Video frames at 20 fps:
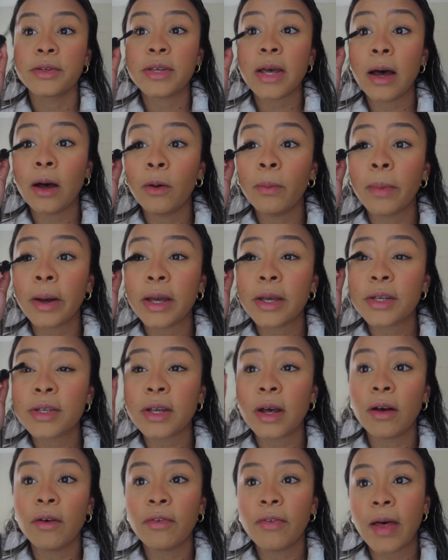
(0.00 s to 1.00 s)
tell
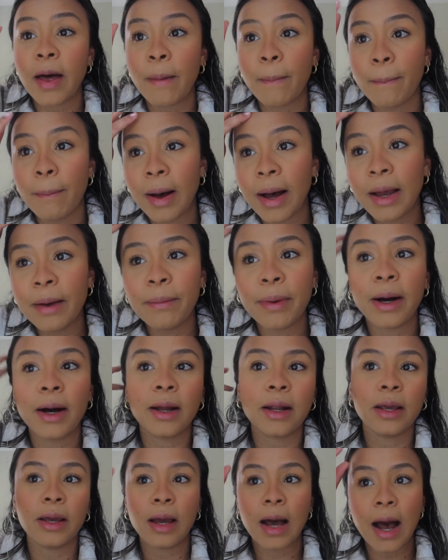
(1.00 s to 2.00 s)
myself that my
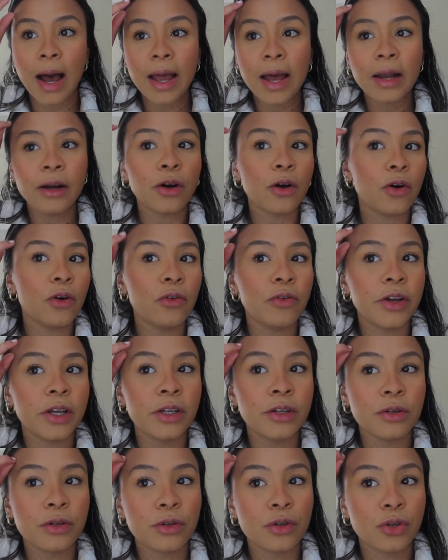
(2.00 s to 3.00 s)
body, I had
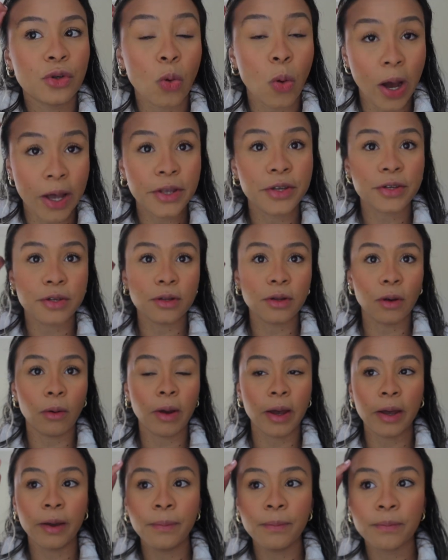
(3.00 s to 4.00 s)
COVID twice,
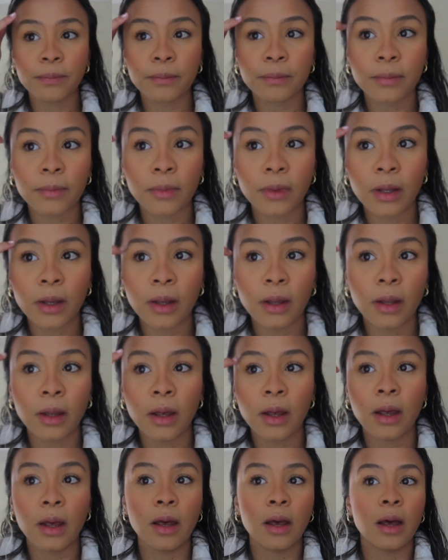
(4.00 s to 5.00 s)
okay?
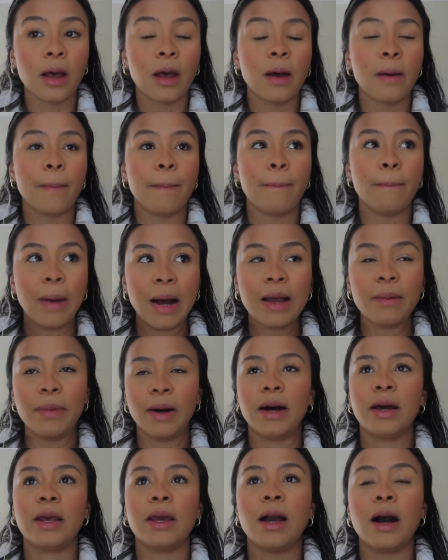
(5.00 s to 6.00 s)
My
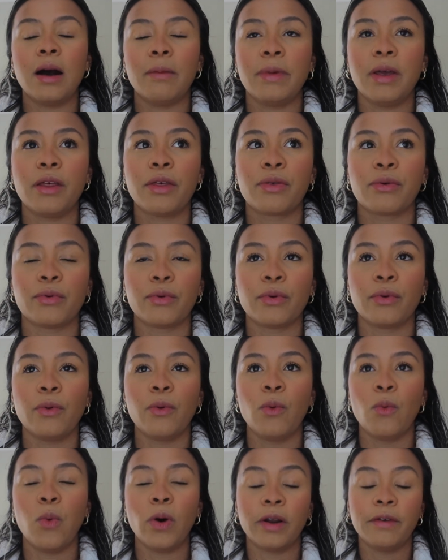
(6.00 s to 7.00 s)
body got me
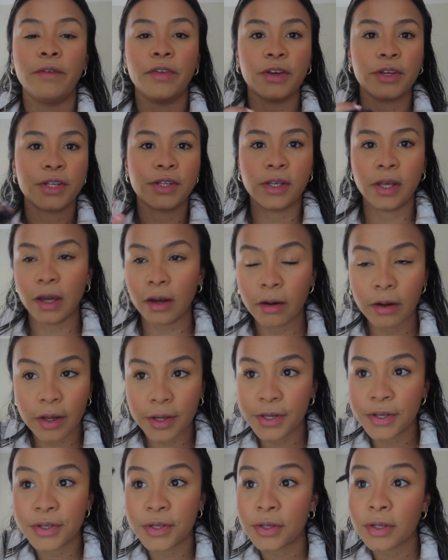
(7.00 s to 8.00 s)
through one of the
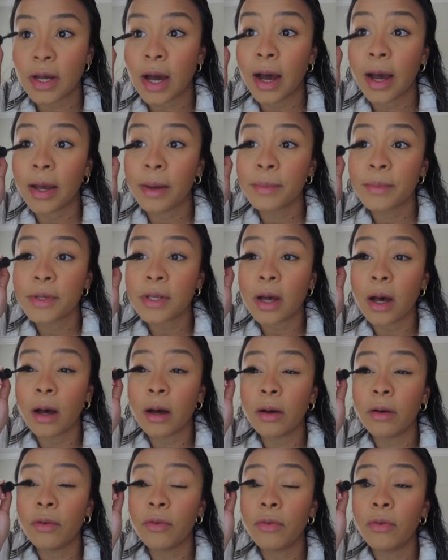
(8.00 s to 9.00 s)
scariest times
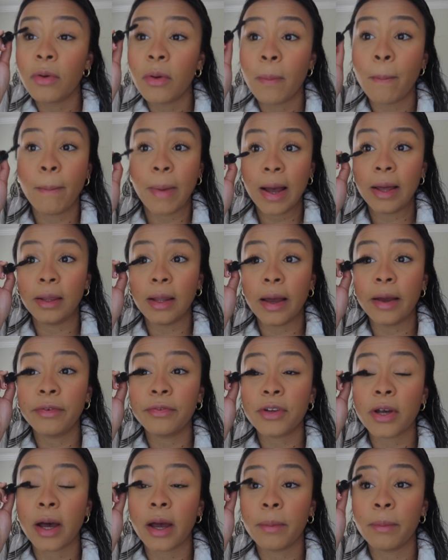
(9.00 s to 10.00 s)
of my
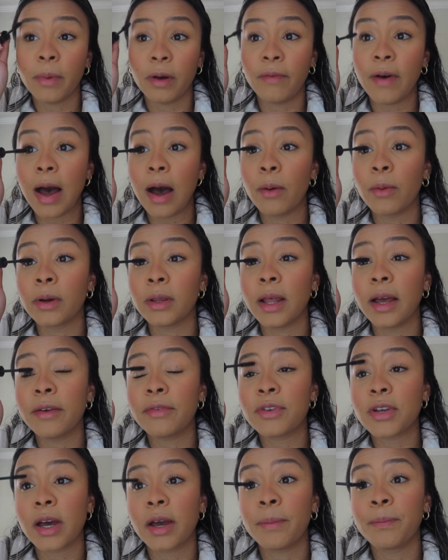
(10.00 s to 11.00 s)
lifetime, of our
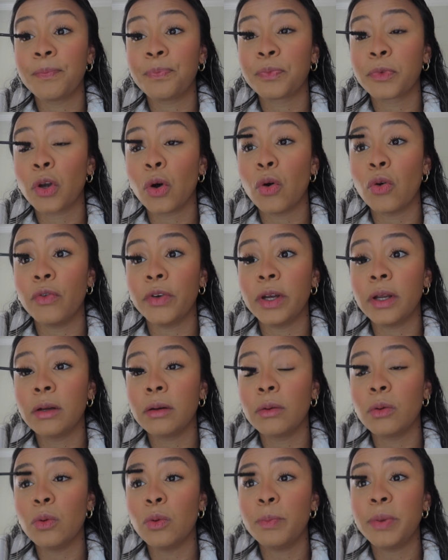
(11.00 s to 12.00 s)
lifetime, COVID,
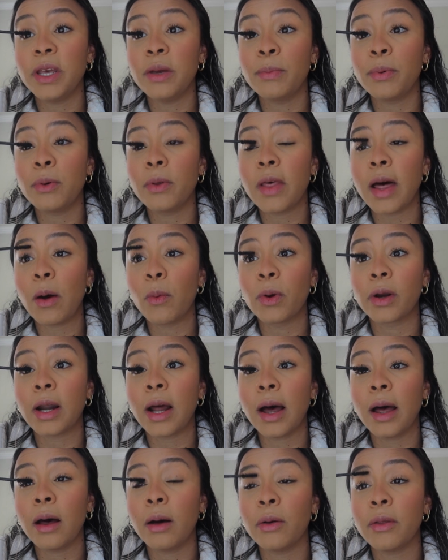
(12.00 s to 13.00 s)
who people that were
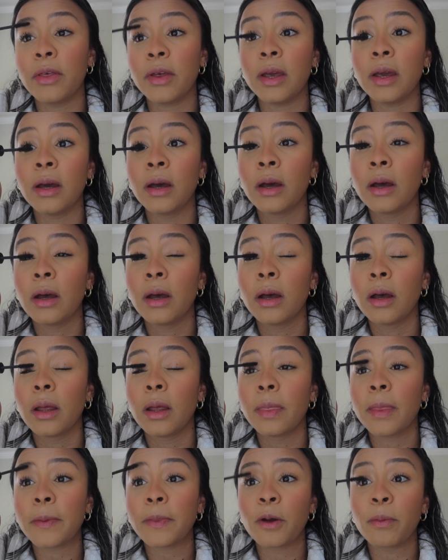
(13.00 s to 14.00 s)
not healthy,
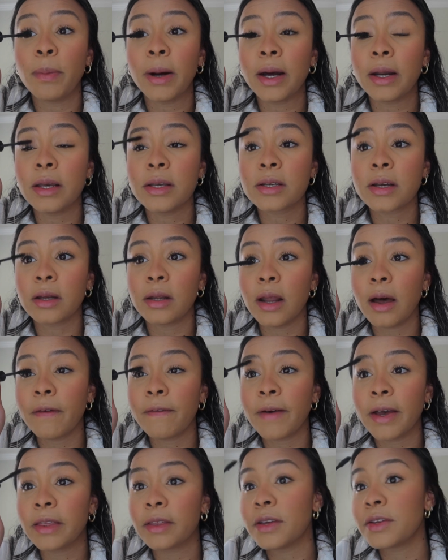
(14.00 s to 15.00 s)
that their bodies could
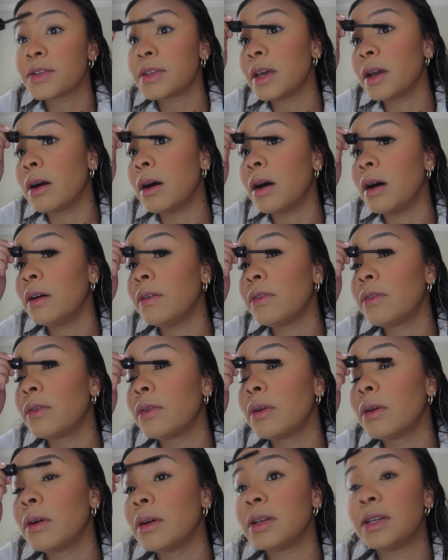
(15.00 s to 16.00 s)
not fight this thing off,
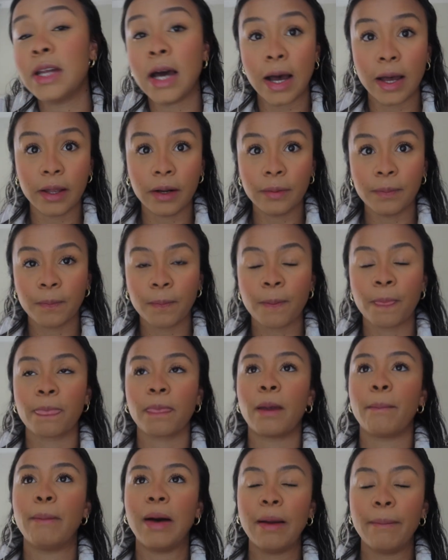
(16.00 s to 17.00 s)
died.
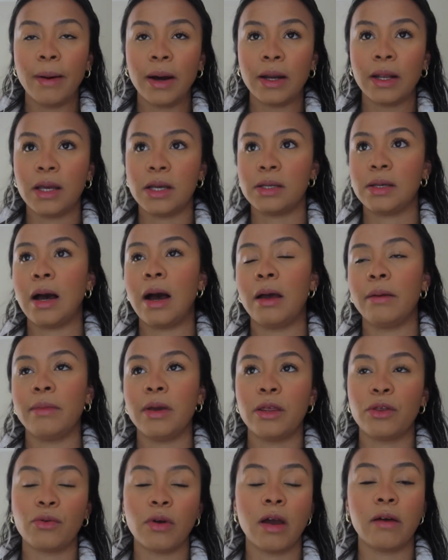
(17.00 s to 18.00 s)
My body has gotten
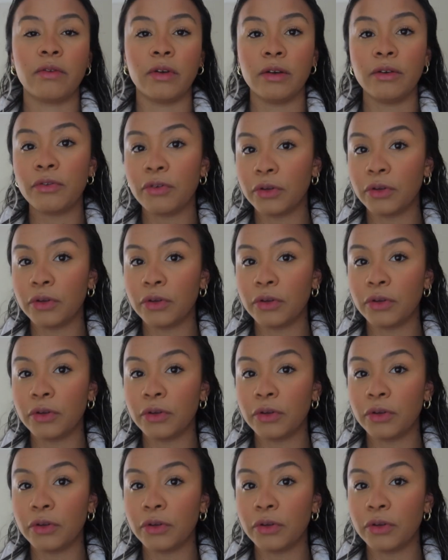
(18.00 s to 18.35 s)
me through every